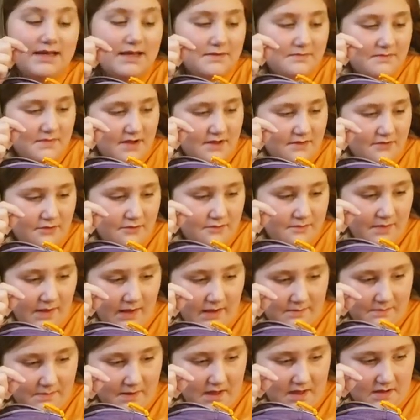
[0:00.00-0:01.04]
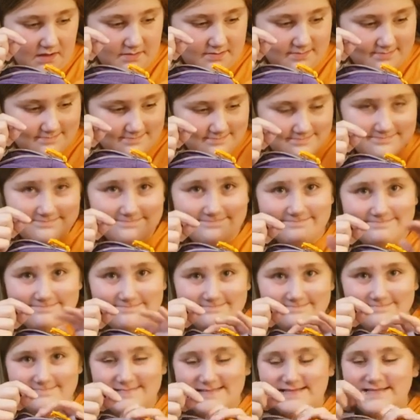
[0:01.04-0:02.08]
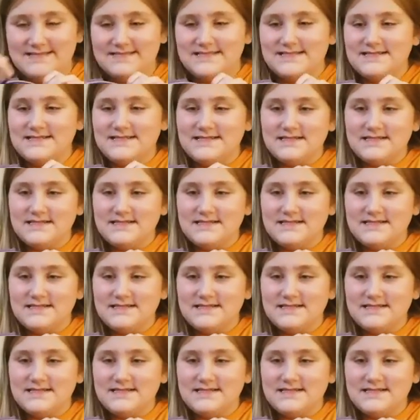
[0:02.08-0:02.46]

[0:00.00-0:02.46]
in my other backpack.